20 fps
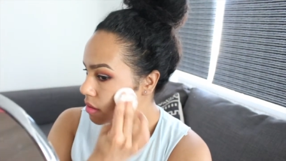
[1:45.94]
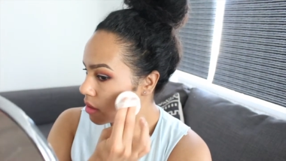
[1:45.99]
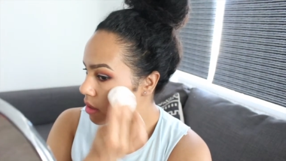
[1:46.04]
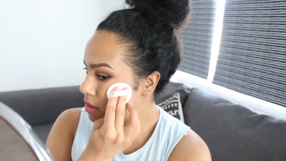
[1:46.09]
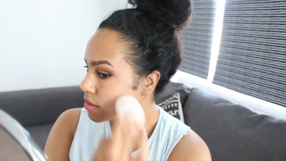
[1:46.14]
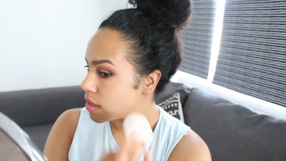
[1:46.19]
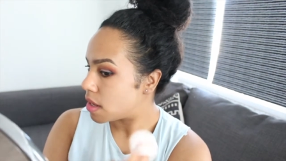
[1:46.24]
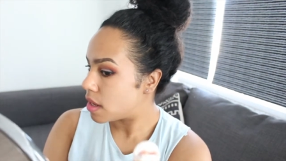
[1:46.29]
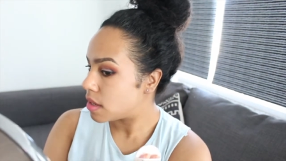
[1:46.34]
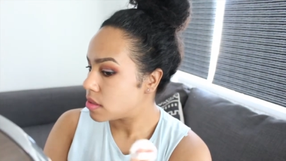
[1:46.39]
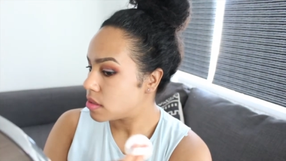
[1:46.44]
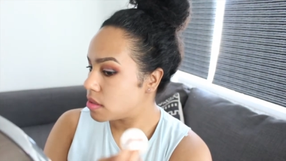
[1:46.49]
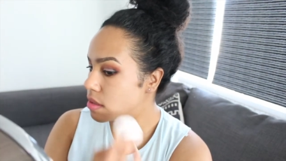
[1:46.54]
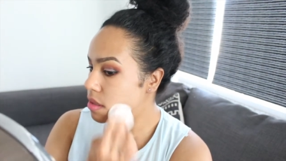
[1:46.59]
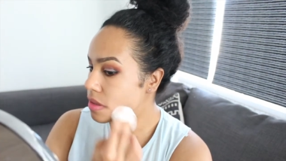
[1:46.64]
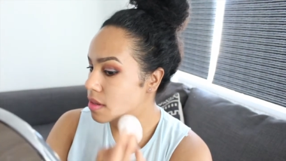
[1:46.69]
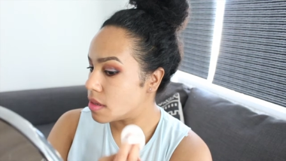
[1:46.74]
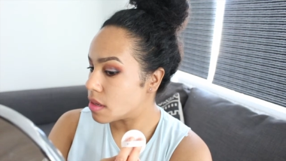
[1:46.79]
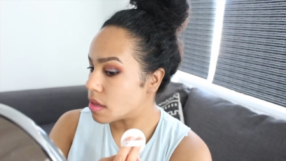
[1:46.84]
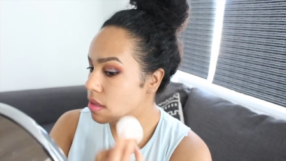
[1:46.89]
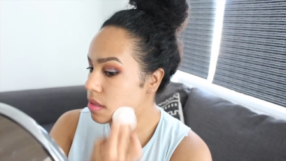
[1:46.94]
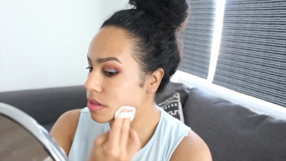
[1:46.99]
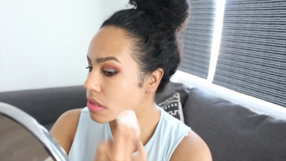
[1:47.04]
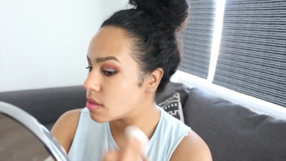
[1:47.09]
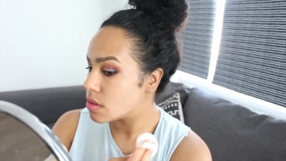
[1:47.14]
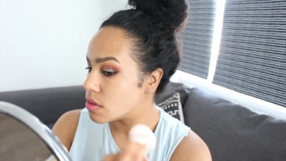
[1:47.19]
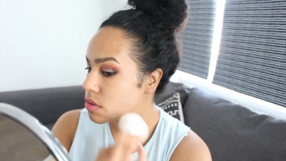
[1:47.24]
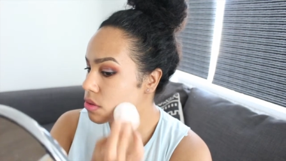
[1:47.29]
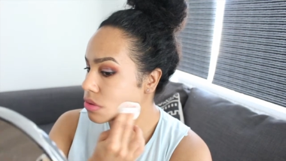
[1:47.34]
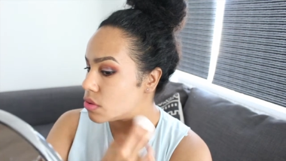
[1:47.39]
That's actually
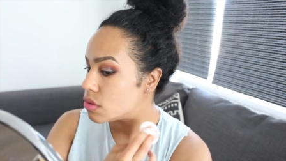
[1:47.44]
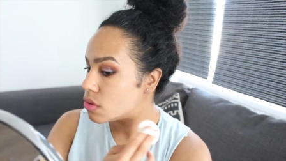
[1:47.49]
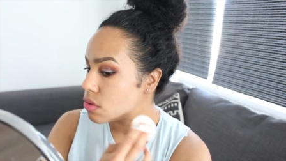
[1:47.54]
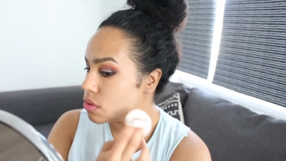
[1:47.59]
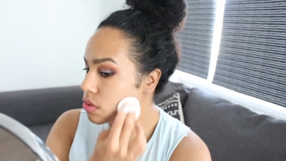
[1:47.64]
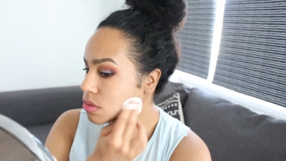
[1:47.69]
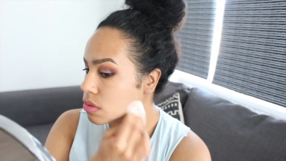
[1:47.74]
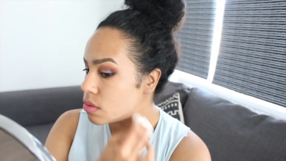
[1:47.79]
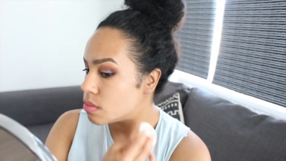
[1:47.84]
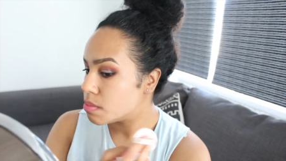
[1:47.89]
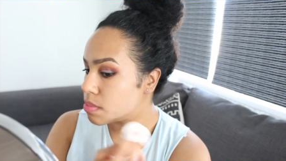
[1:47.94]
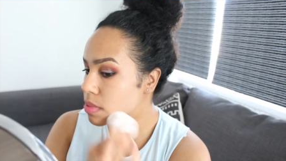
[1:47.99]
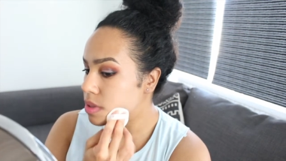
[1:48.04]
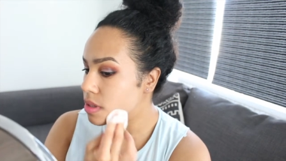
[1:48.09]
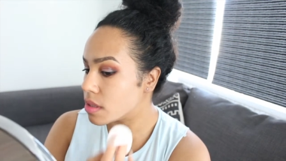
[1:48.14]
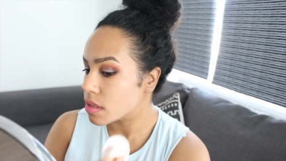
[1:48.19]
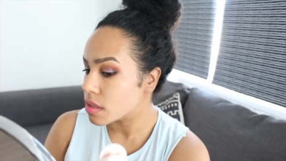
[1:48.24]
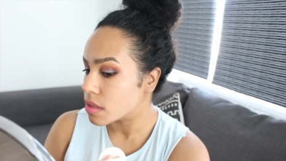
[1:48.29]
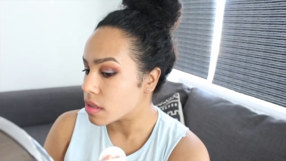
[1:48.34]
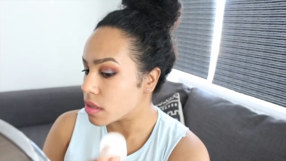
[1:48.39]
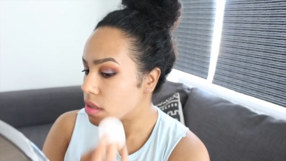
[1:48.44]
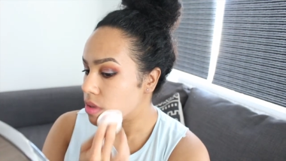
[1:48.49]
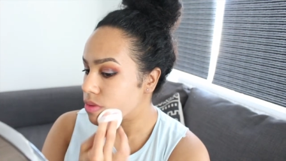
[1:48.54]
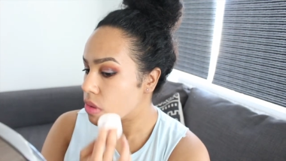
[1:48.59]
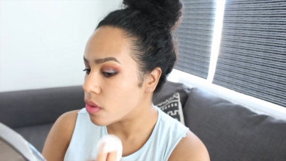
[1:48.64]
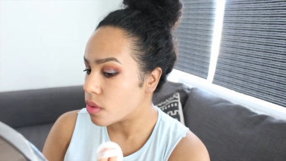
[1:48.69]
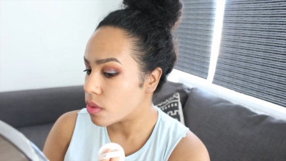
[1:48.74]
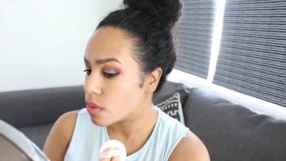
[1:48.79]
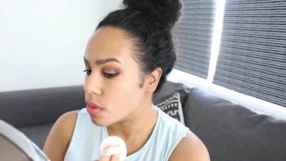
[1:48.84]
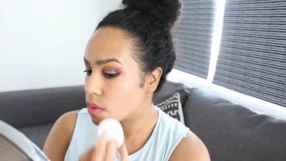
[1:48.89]
not too bad at
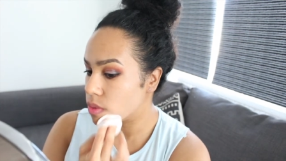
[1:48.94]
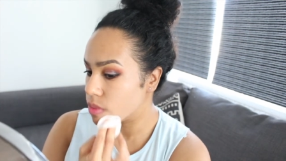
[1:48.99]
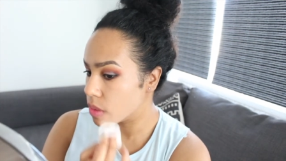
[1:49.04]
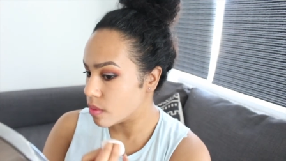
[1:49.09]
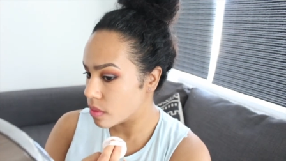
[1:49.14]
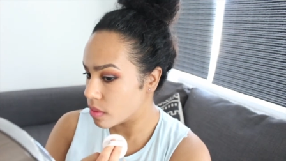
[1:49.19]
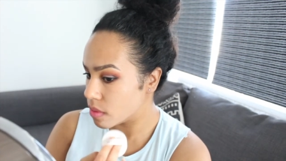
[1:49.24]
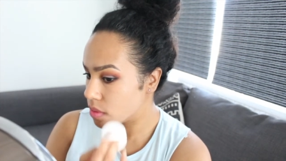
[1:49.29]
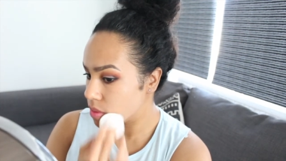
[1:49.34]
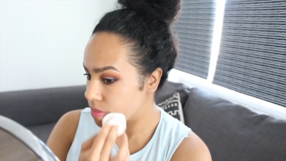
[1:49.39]
all.